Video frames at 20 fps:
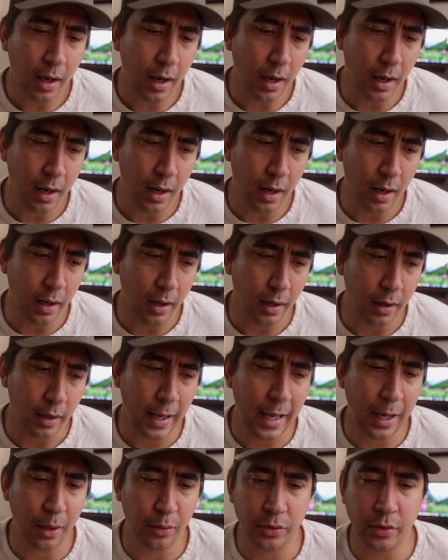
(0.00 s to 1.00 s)

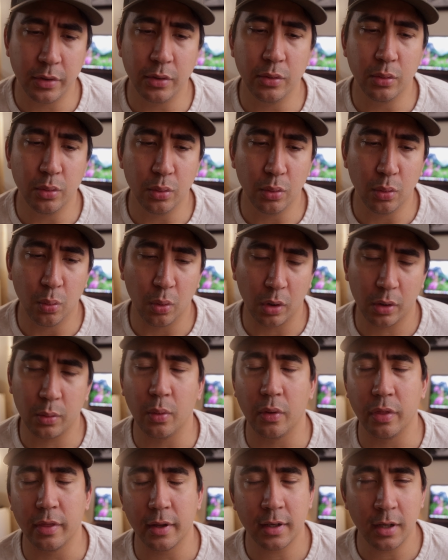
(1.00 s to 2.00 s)
how to work
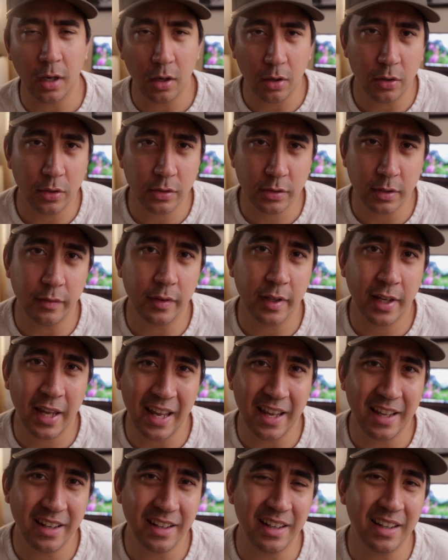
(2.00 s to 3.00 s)
with the colors of the
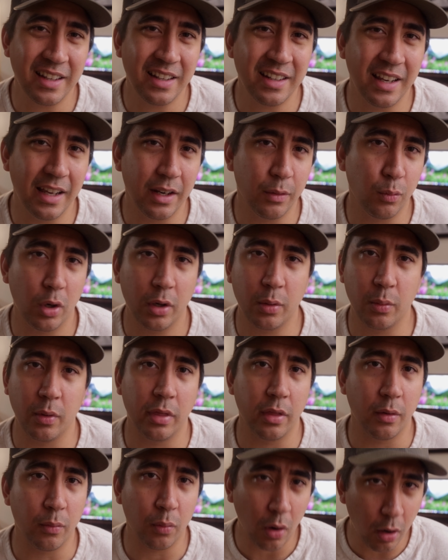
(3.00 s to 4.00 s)
Canon and work
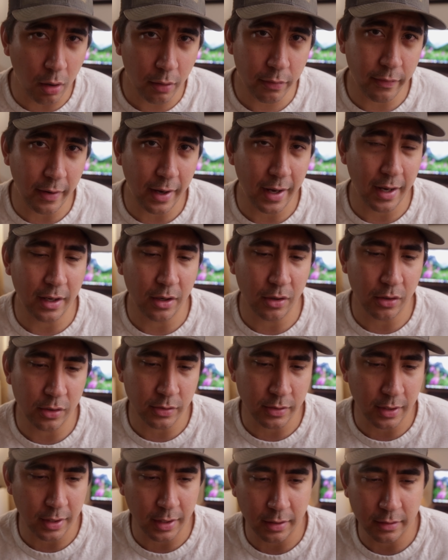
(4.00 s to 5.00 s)
with the raw
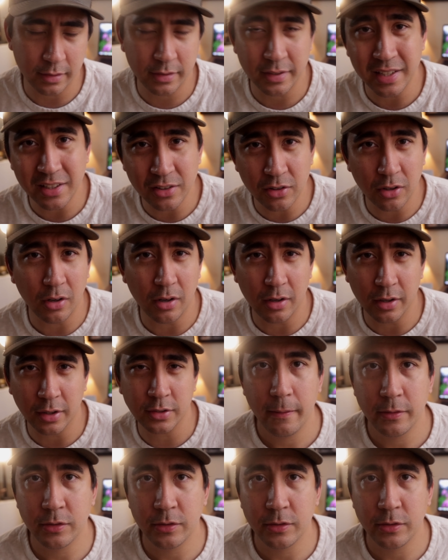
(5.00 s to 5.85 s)
files and C-Log.